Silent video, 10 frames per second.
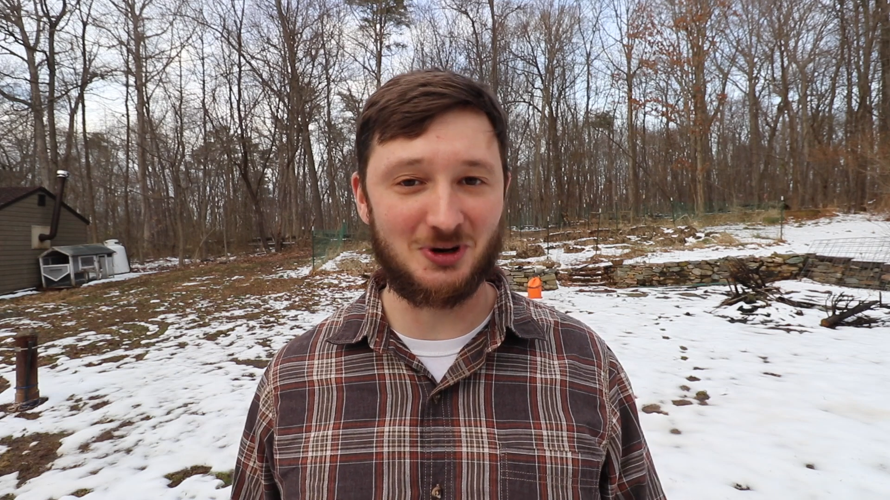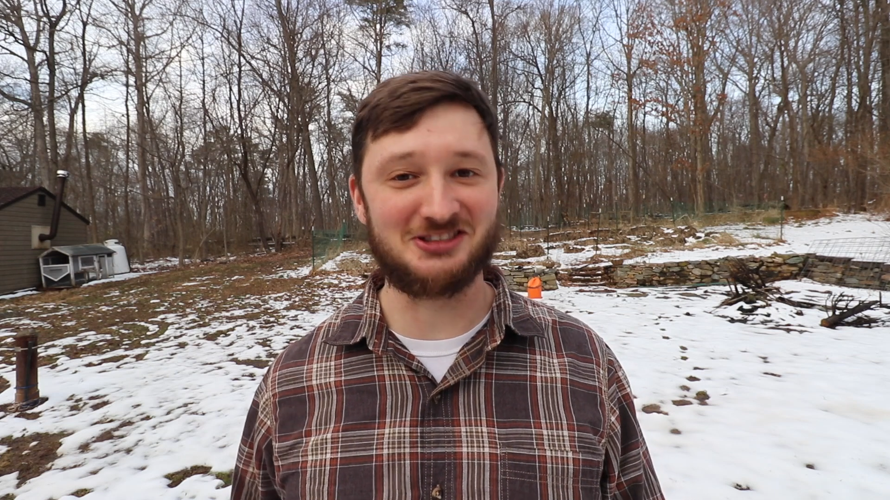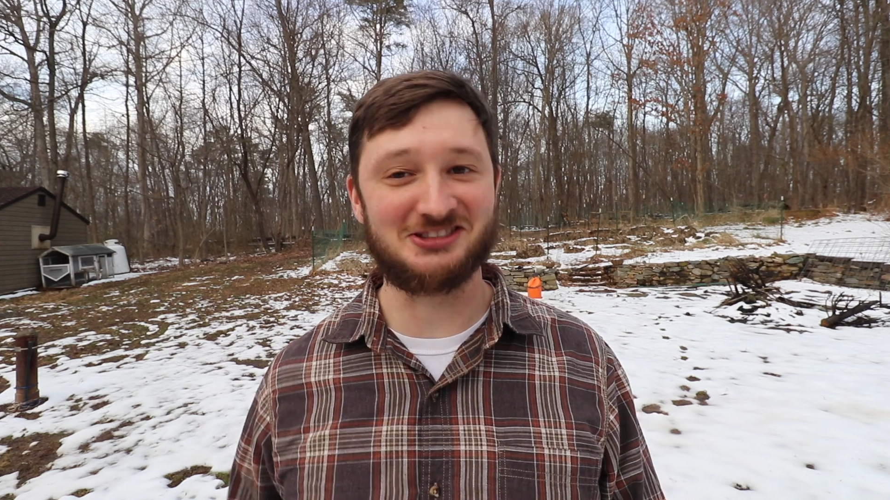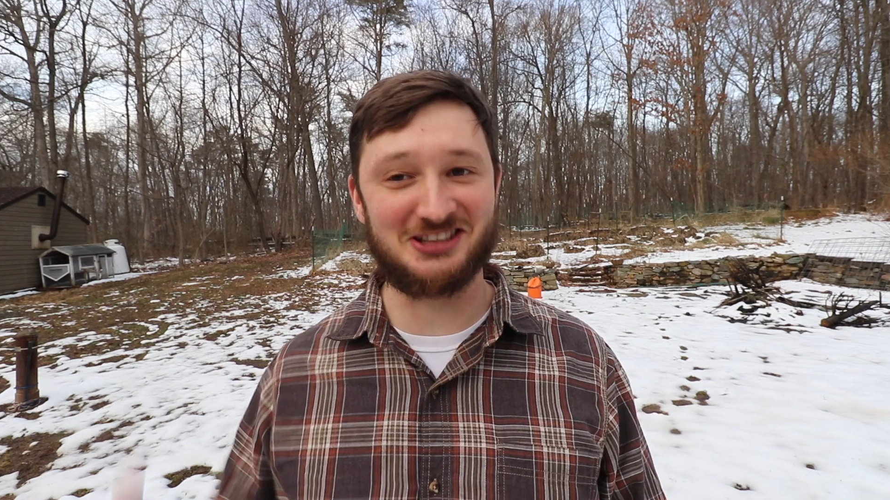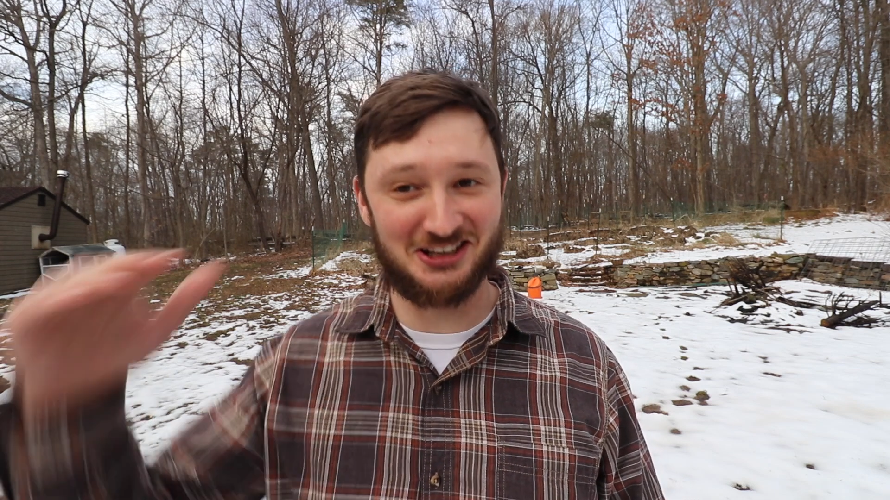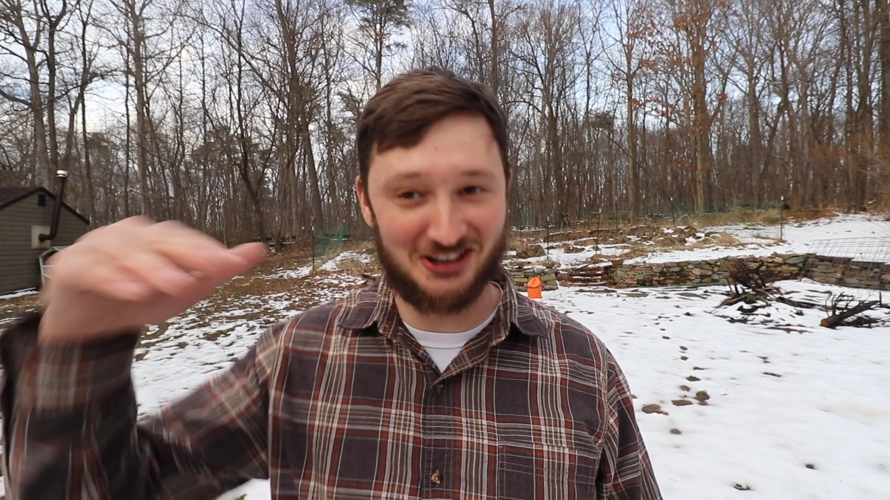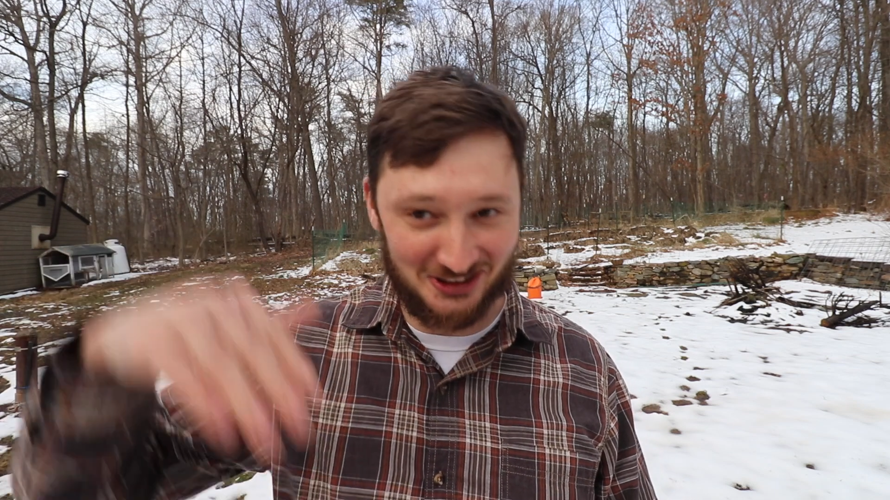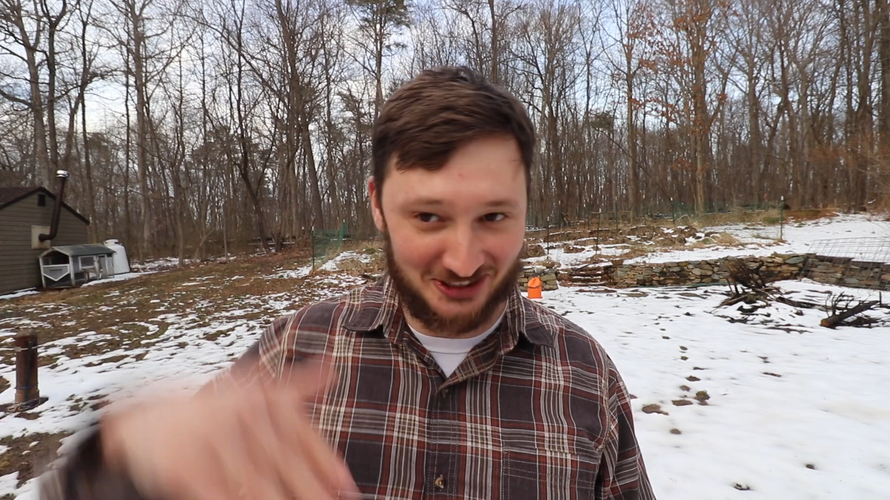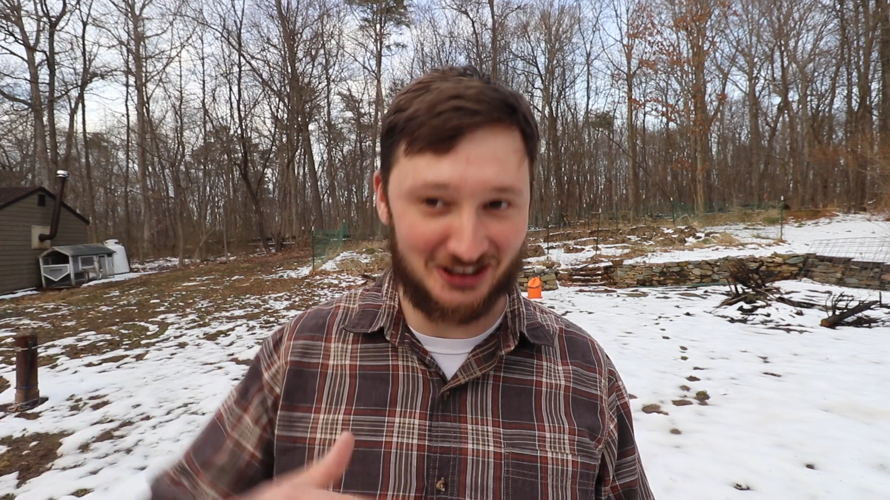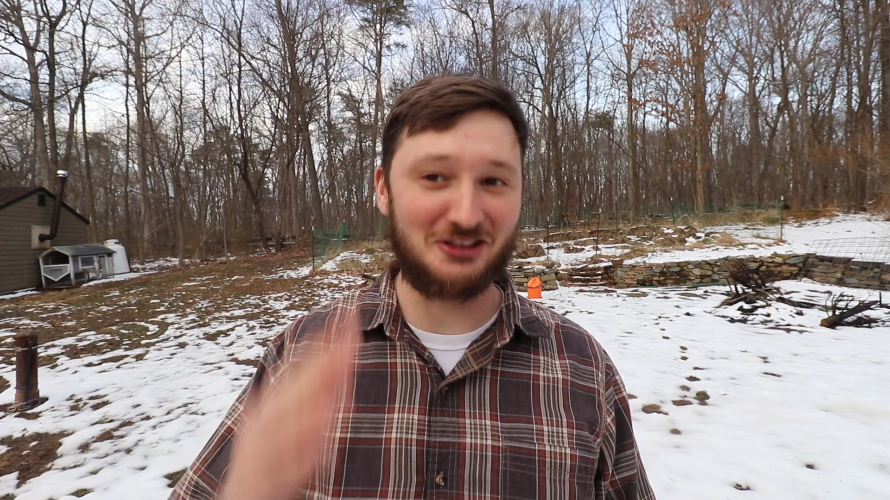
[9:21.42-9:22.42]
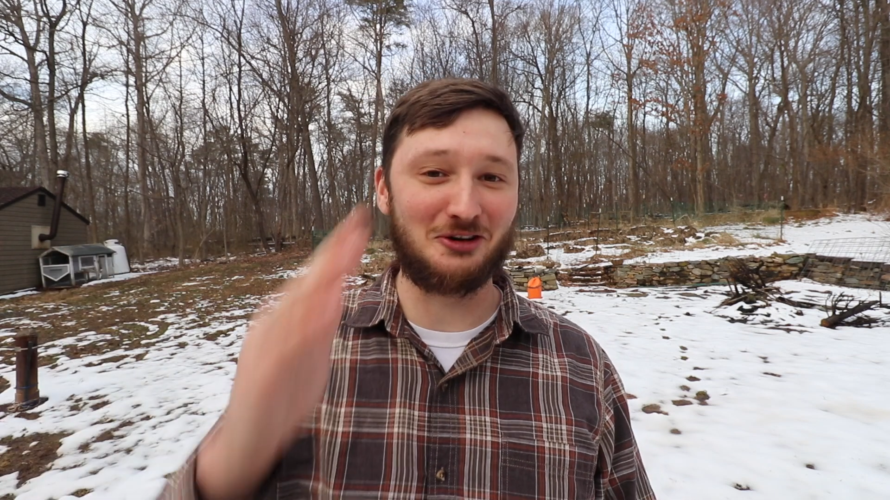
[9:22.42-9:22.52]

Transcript: was, you know, the,